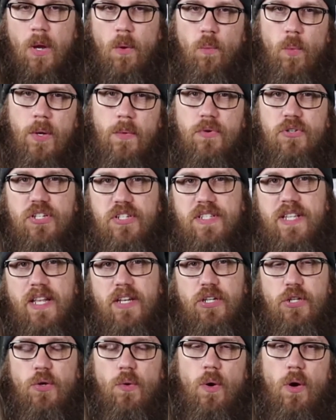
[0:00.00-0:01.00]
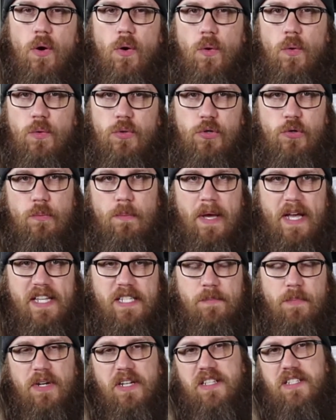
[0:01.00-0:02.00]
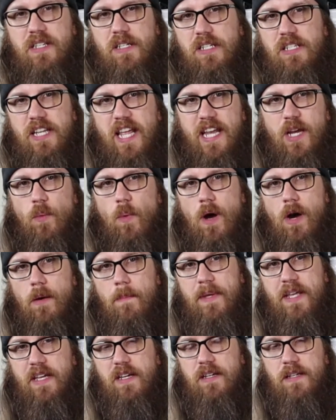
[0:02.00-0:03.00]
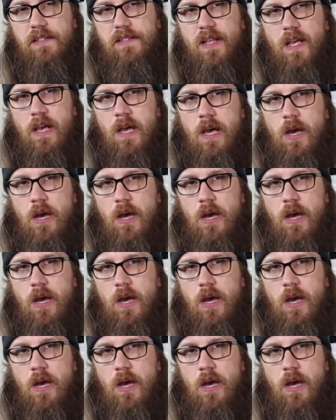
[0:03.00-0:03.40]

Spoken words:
We will just send you a whole new base, but it's going to take a while because